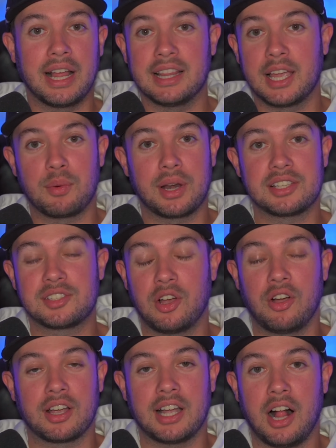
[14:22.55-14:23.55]
I like what I
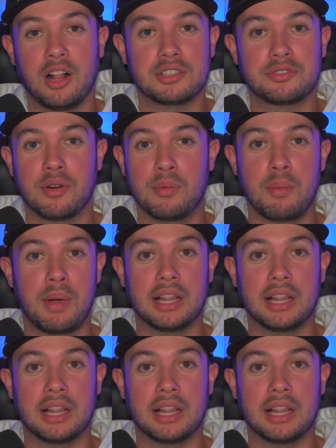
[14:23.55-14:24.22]
saw in college from him.